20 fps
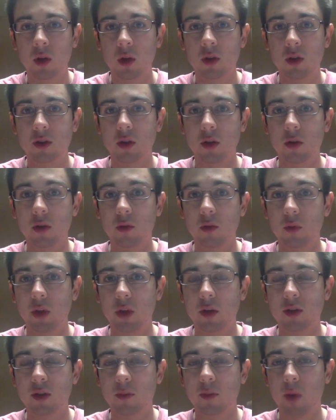So we
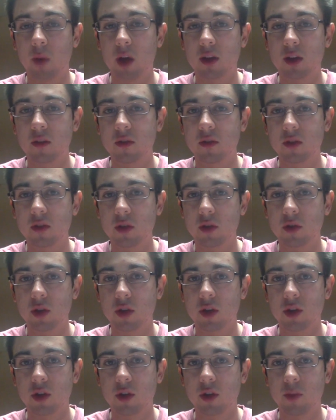know it's a positive
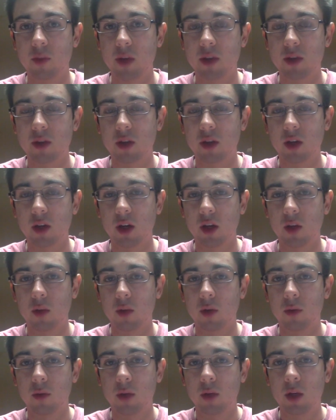association based on that
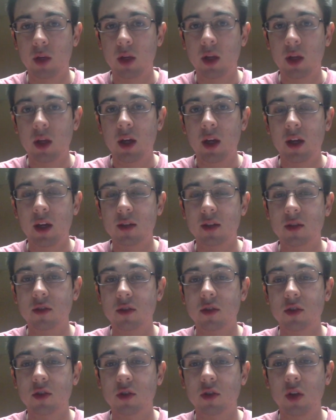number. And since
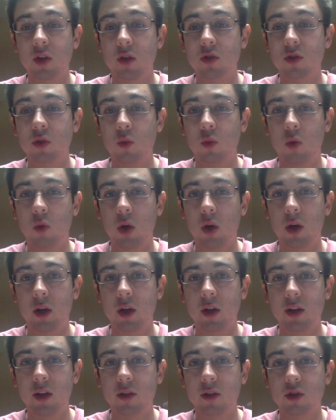it's close to
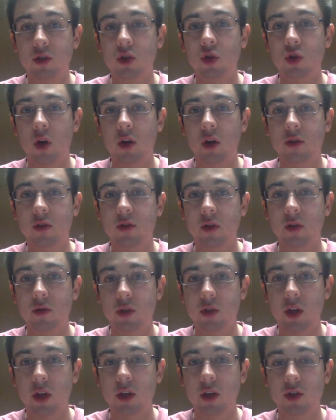1, it's a strong
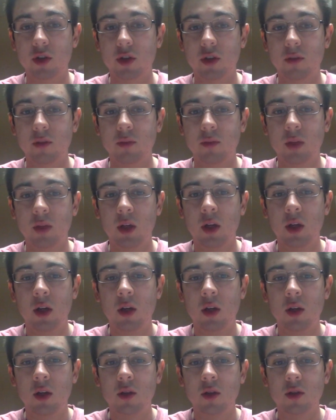association.
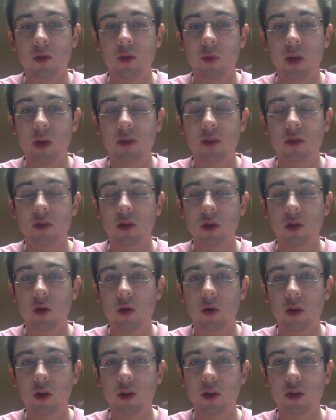So based on a
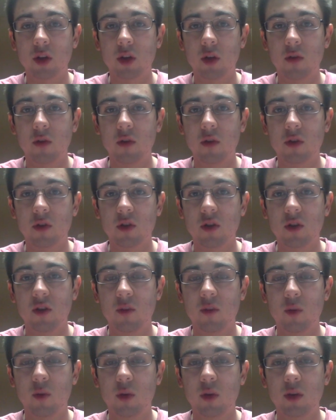correlation coefficient
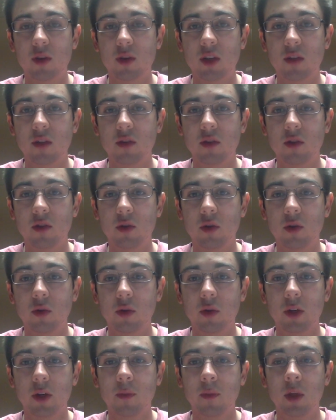of
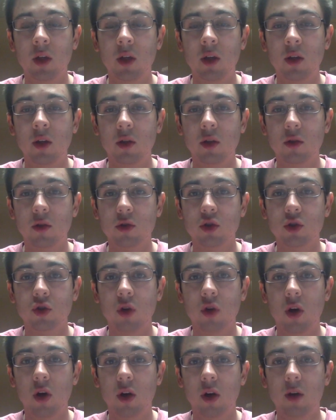0.723, there's a
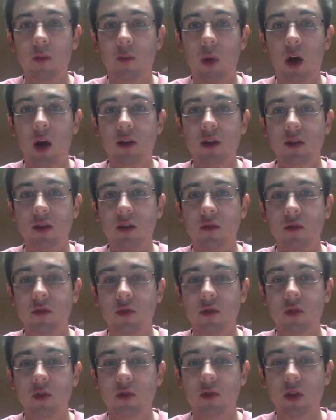strong positive
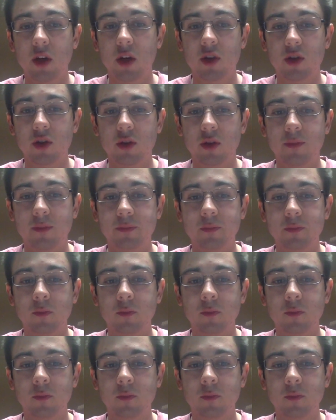association.